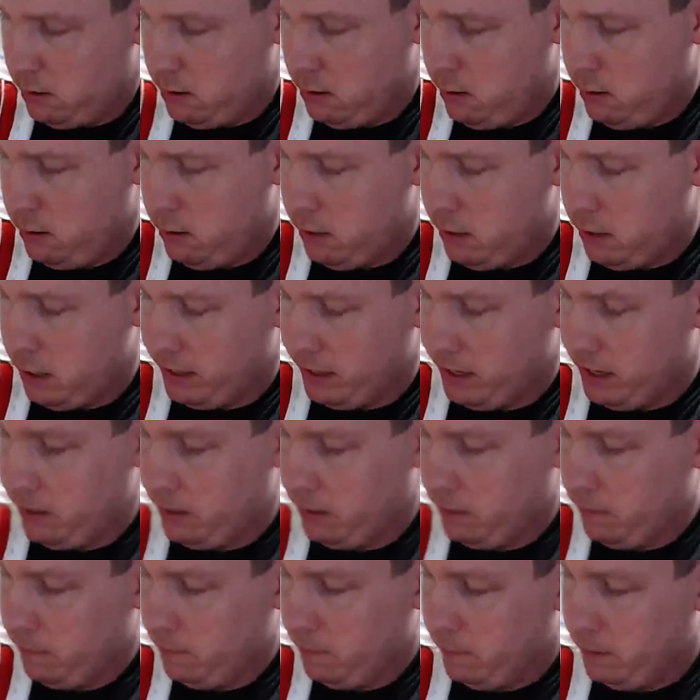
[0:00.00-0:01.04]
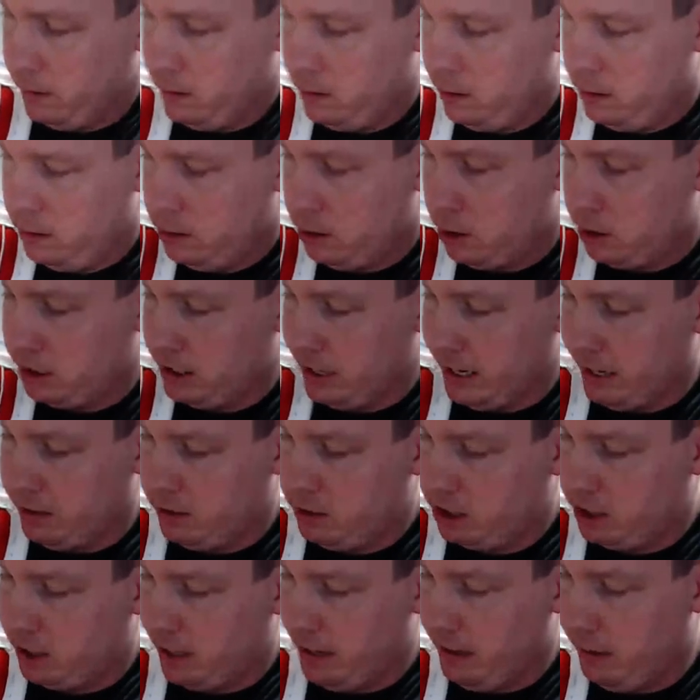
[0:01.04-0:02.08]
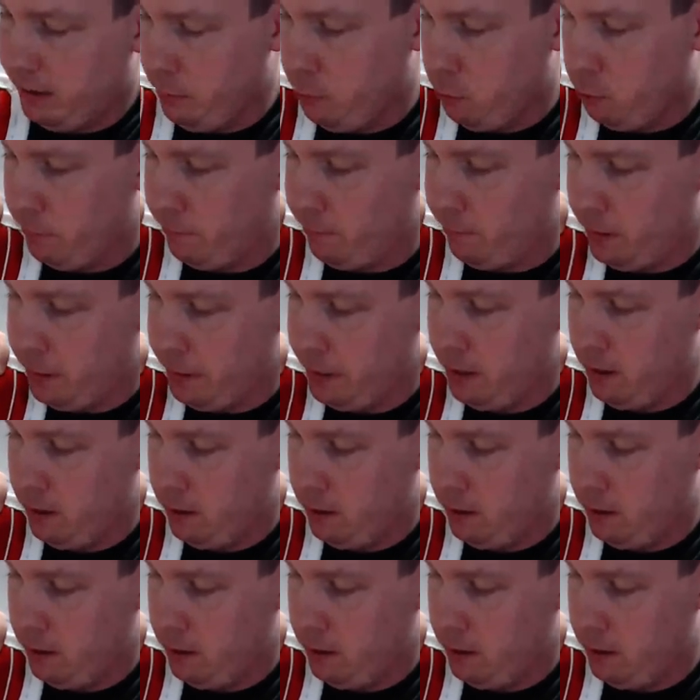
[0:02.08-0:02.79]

Right there. So it's like slightly more flippy.